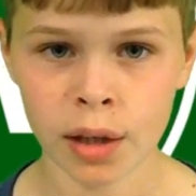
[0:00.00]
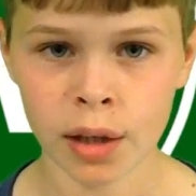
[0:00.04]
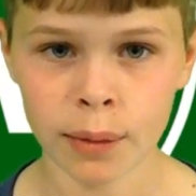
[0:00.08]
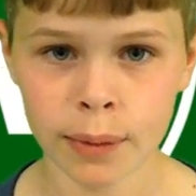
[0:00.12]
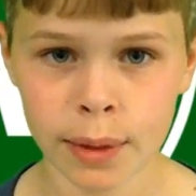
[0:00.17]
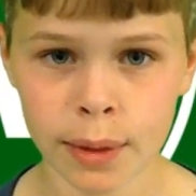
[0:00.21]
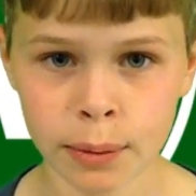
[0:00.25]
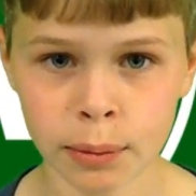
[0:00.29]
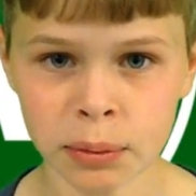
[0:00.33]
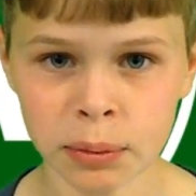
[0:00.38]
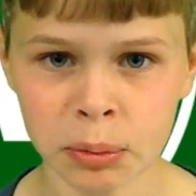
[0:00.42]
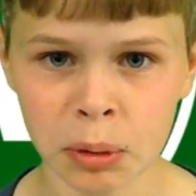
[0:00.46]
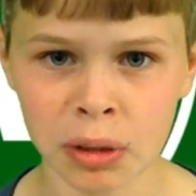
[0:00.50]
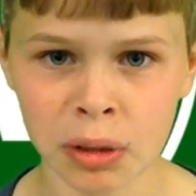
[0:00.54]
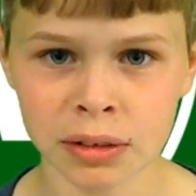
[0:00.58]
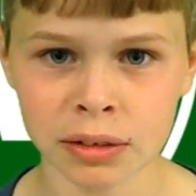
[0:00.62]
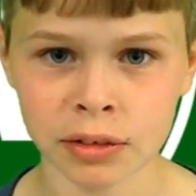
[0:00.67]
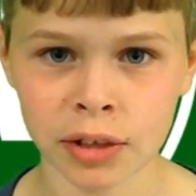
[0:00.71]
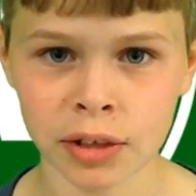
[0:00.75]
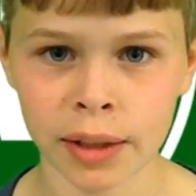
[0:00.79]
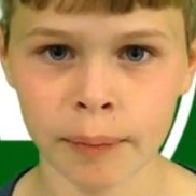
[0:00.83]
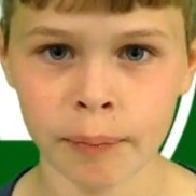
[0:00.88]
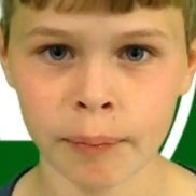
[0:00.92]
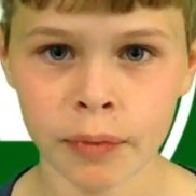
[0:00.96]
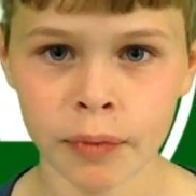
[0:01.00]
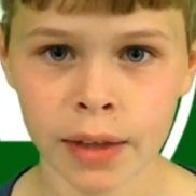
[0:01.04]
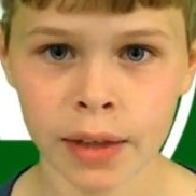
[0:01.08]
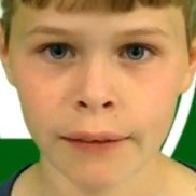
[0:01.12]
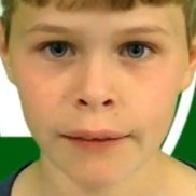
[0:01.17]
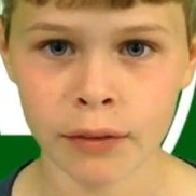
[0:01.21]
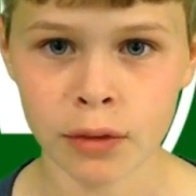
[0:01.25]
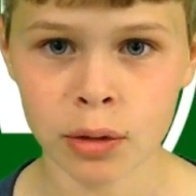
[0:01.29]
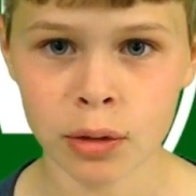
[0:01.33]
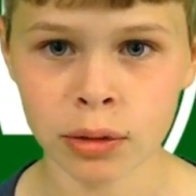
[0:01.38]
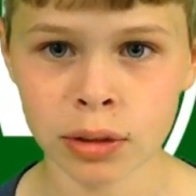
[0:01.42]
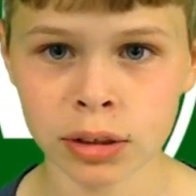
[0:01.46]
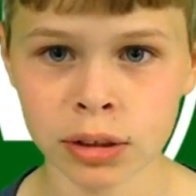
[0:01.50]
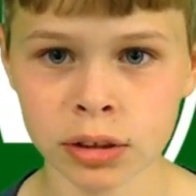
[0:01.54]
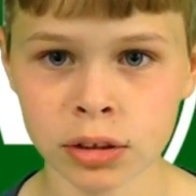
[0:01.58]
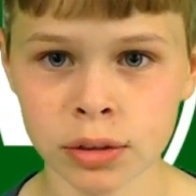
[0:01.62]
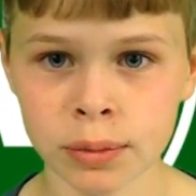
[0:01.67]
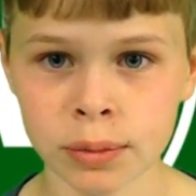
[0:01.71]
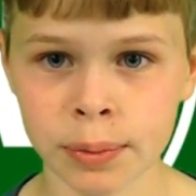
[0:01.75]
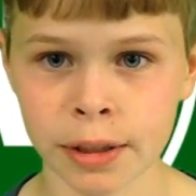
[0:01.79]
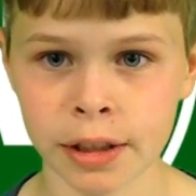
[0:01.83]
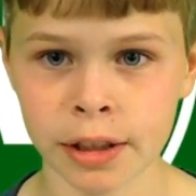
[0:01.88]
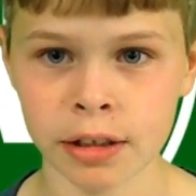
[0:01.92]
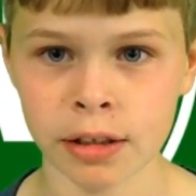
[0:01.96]
We were wondering, if you were a
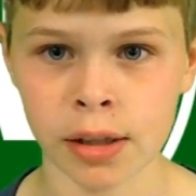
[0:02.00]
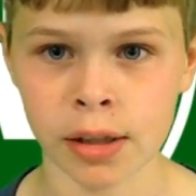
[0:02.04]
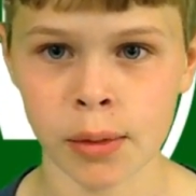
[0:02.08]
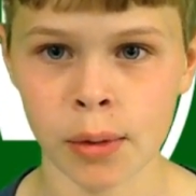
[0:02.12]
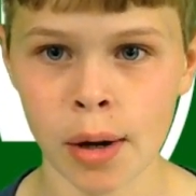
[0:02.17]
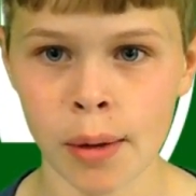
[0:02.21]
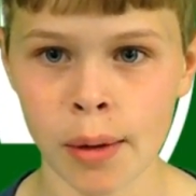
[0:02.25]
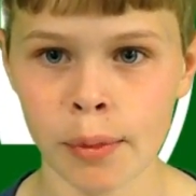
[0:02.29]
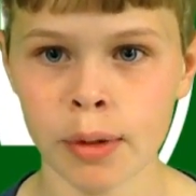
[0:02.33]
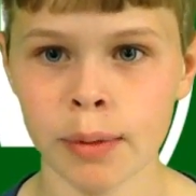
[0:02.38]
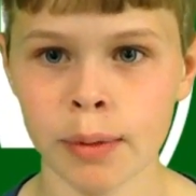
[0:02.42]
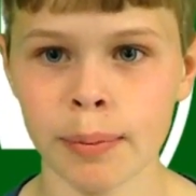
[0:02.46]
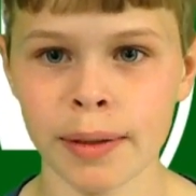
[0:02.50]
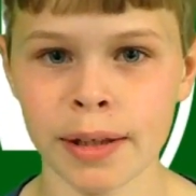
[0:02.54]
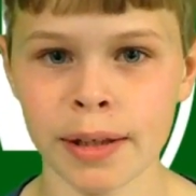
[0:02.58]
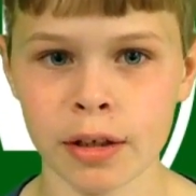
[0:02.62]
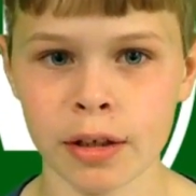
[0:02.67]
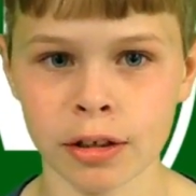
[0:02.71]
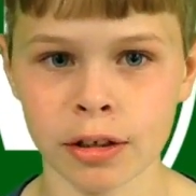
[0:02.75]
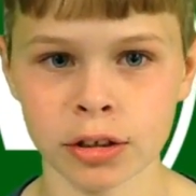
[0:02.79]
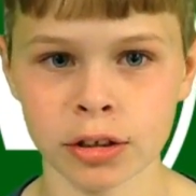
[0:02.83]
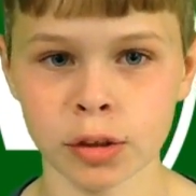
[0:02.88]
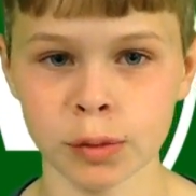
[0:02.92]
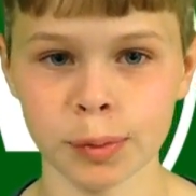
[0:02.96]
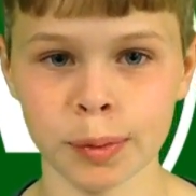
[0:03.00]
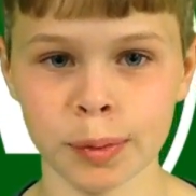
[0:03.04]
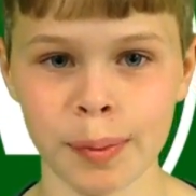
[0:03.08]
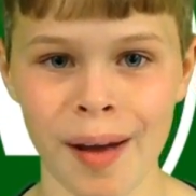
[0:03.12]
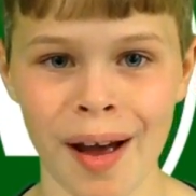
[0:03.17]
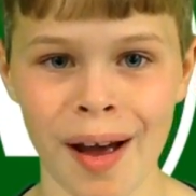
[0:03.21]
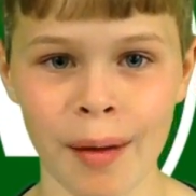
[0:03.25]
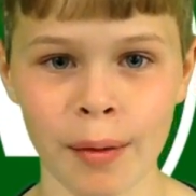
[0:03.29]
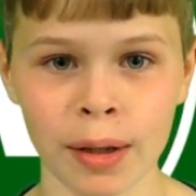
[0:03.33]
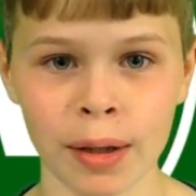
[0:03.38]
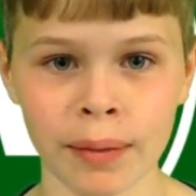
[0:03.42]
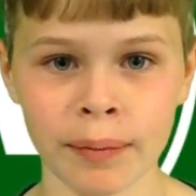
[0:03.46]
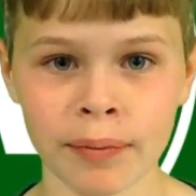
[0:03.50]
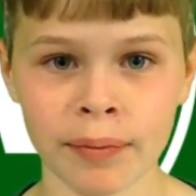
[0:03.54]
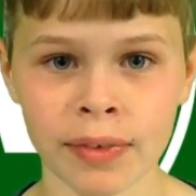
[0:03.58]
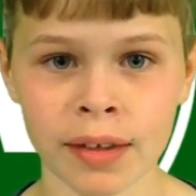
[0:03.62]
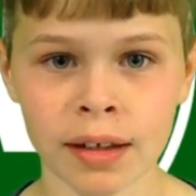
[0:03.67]
superhero, what would be your superpower?